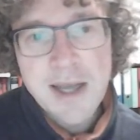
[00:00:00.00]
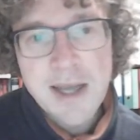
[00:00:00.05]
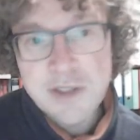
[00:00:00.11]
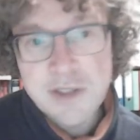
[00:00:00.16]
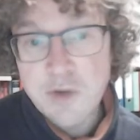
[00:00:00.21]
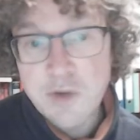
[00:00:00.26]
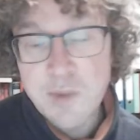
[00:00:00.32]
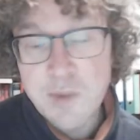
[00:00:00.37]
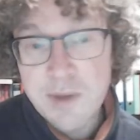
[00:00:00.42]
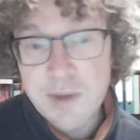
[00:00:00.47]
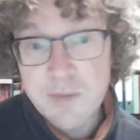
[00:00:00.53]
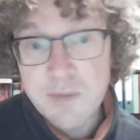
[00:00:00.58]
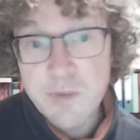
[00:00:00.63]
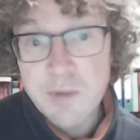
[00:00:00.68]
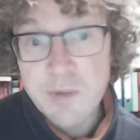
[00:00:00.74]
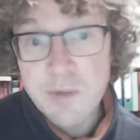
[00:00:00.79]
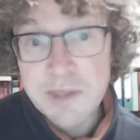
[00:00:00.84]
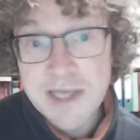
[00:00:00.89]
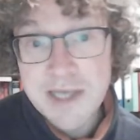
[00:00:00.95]
So with
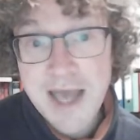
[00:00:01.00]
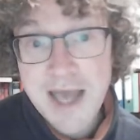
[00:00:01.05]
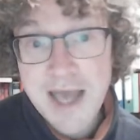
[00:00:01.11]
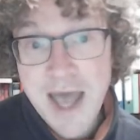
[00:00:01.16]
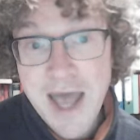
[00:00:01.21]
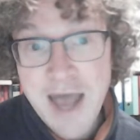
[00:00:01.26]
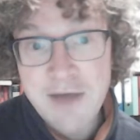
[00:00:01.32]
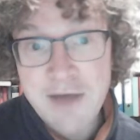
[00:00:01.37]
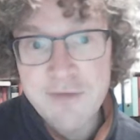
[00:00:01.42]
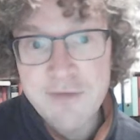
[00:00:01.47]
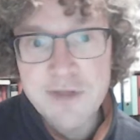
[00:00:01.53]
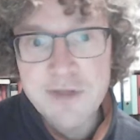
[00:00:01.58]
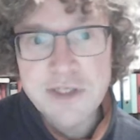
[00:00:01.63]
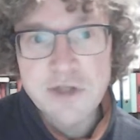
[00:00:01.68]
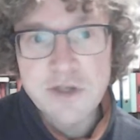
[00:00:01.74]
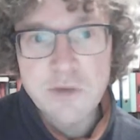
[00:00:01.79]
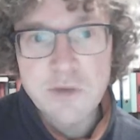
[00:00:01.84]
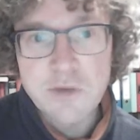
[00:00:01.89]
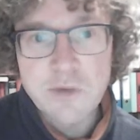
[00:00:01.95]
probability a half, the
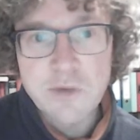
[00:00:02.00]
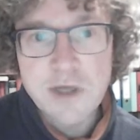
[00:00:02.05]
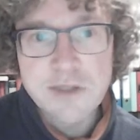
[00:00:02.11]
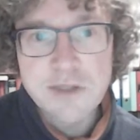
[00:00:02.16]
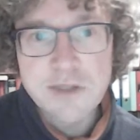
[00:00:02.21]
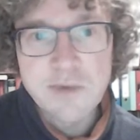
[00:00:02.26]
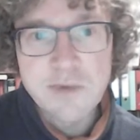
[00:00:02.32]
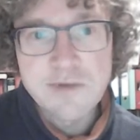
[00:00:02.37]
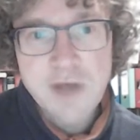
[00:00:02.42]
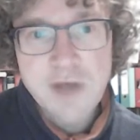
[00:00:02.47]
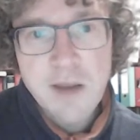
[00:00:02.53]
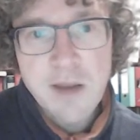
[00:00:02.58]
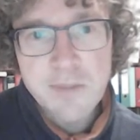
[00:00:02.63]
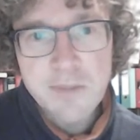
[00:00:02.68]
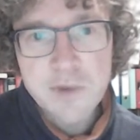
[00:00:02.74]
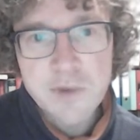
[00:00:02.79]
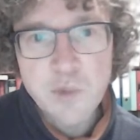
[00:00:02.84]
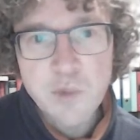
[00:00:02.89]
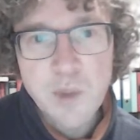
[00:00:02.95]
stock price moves up
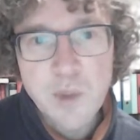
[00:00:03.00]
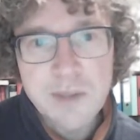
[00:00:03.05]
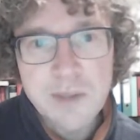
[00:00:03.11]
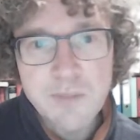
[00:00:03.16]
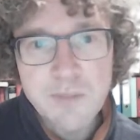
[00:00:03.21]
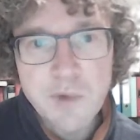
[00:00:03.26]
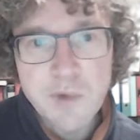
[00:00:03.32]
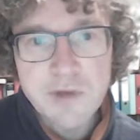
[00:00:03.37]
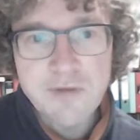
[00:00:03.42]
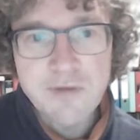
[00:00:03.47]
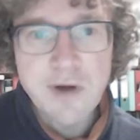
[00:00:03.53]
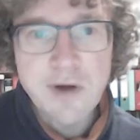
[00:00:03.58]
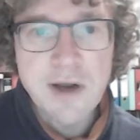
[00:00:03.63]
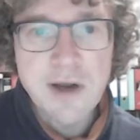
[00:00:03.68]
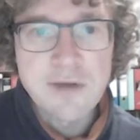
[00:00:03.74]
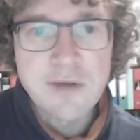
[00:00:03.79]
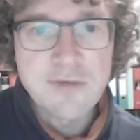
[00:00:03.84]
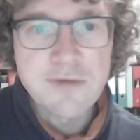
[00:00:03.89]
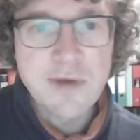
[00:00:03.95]
to
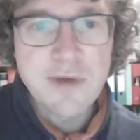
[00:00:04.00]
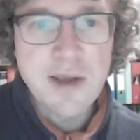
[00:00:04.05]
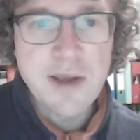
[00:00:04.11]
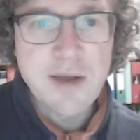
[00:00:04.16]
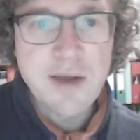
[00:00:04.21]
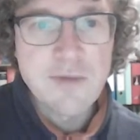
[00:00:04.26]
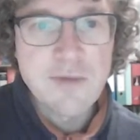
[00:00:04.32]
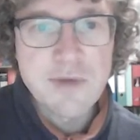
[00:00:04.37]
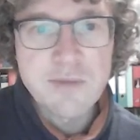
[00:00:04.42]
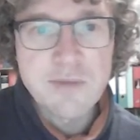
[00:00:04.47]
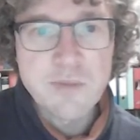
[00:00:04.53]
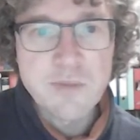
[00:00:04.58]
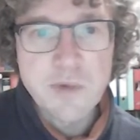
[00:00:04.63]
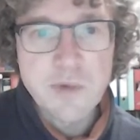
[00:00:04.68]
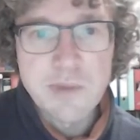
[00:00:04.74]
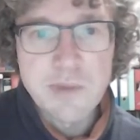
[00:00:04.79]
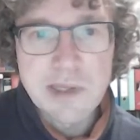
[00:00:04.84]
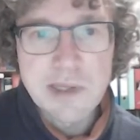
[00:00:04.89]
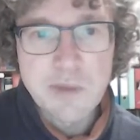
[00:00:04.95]
1.5, and with
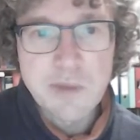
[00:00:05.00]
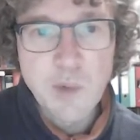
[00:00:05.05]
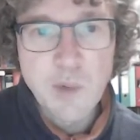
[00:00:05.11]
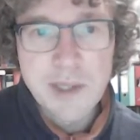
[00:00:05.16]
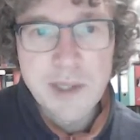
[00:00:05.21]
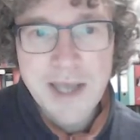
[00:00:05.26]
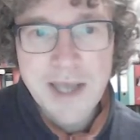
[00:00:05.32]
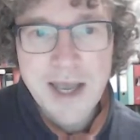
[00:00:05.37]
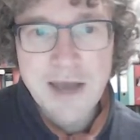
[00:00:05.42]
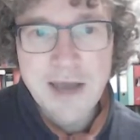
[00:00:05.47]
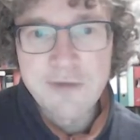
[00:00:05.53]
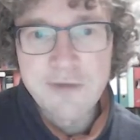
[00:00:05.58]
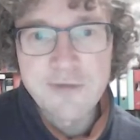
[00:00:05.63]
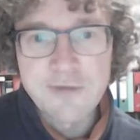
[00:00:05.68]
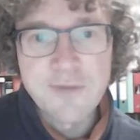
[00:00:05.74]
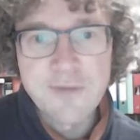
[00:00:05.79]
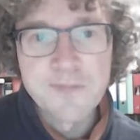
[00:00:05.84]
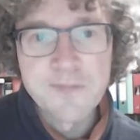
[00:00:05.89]
probability 1/2,